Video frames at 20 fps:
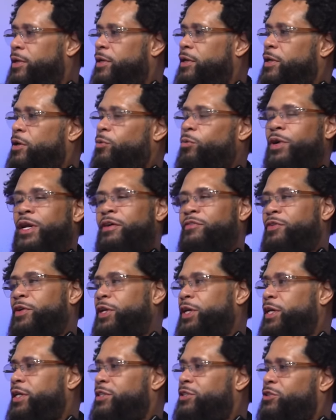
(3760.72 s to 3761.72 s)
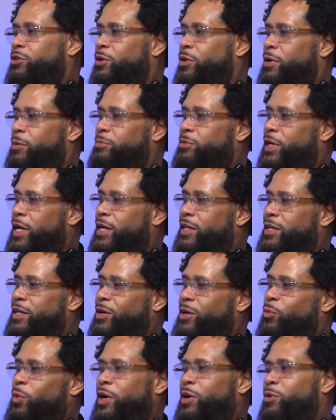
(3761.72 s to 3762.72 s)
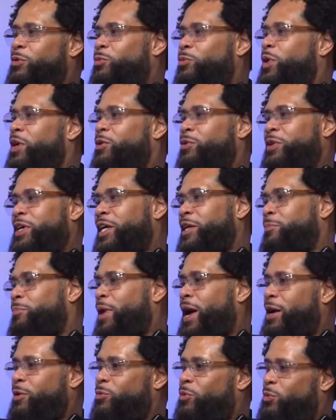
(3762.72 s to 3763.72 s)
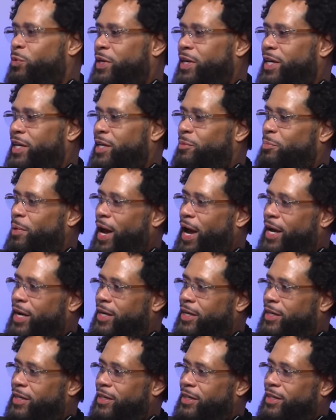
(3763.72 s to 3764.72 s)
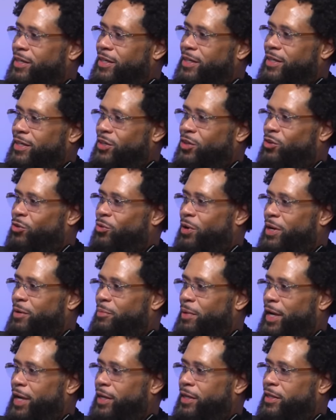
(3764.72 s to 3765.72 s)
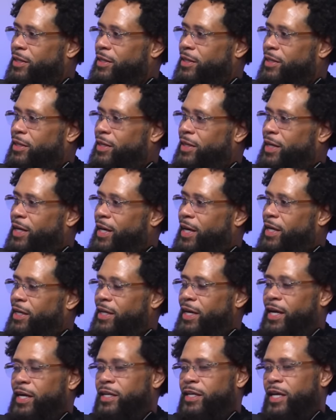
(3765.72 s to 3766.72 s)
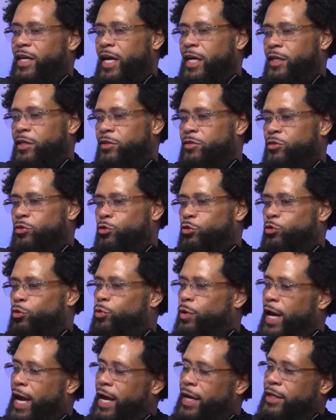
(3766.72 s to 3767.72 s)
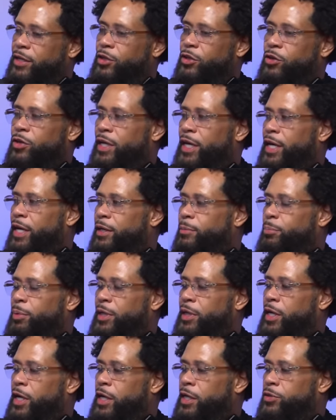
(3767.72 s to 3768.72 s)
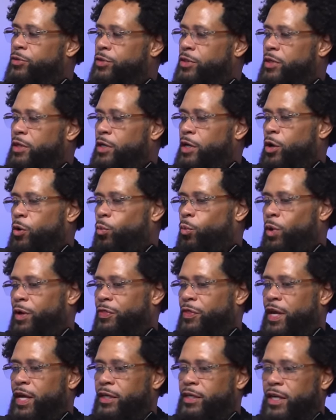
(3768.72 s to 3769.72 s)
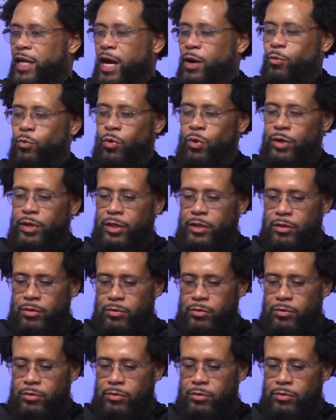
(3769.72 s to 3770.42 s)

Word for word: Whatever it is, you know right, what I'm saying? Right. We're gonna we gonna get it back when we get it back. Right, right. You know what I mean? Right, hell yeah. And and, and yeah. through that, you dig, because one thing that I wanted,